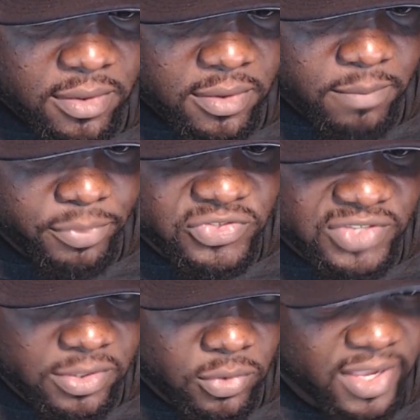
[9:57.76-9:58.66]

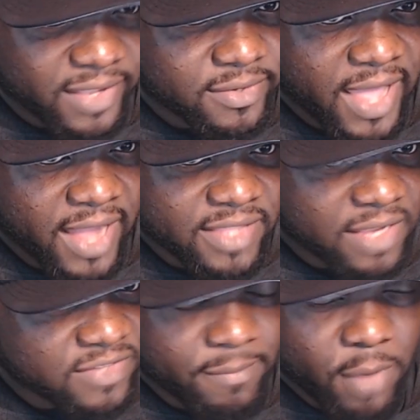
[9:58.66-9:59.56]
Brazil getting knocked
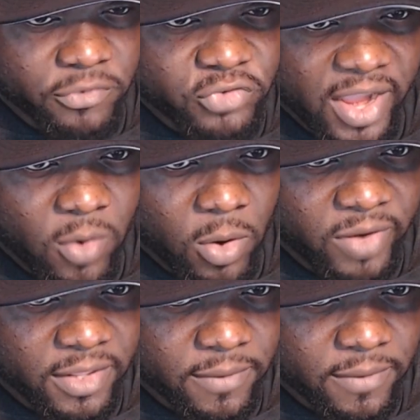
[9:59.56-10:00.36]
out. See, I'm off track already.